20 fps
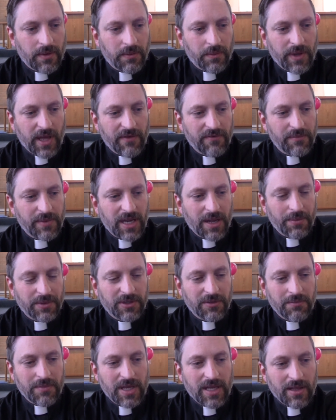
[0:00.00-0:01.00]
We haven't been able
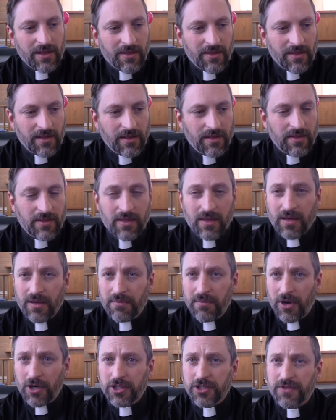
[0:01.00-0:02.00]
to meet since
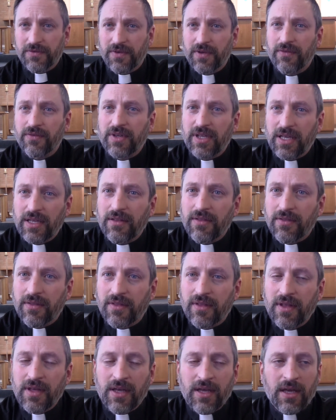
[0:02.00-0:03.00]
March
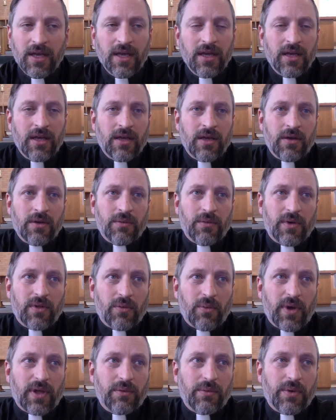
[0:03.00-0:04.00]
15th was
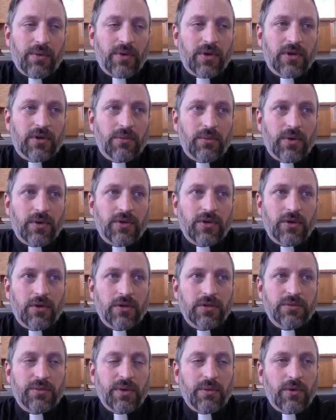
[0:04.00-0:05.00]
when we were
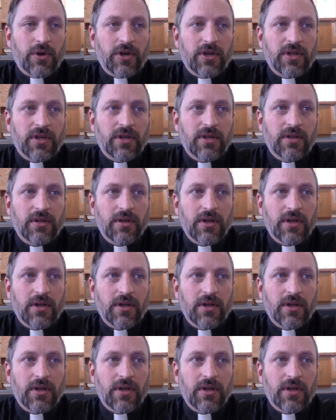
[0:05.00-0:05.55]
told we weren't